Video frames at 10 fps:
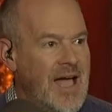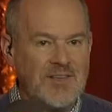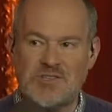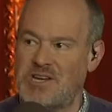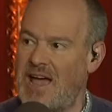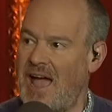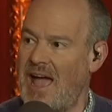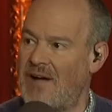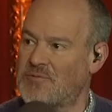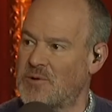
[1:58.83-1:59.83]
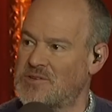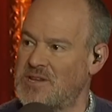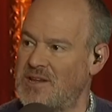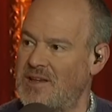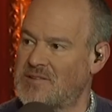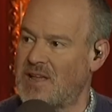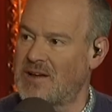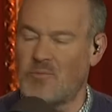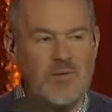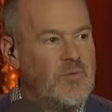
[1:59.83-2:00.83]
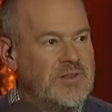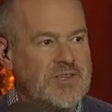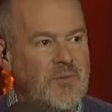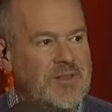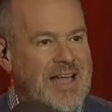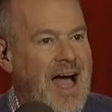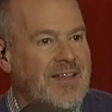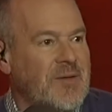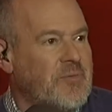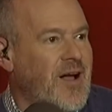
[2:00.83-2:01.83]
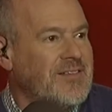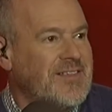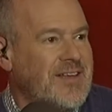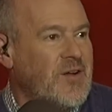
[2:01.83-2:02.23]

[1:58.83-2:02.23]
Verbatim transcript: SGA afterwards, he, he's like, what, What's up with that? LeBron's